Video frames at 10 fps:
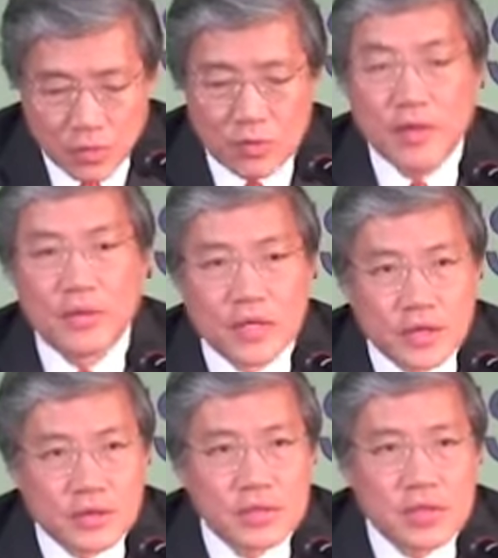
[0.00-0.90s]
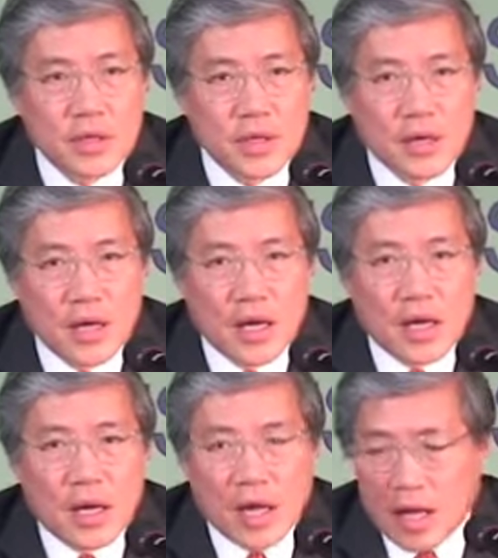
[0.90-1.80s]
will be reduced.
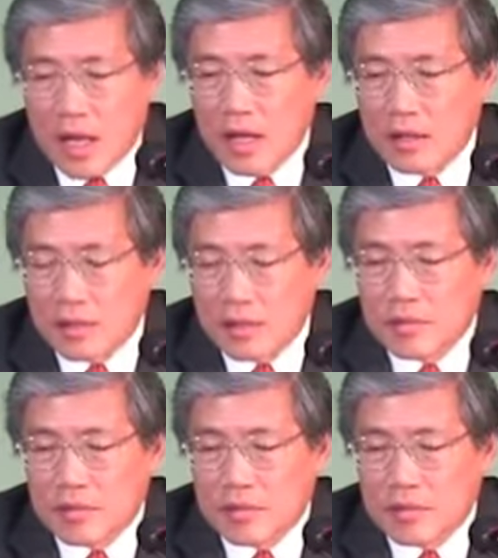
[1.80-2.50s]
And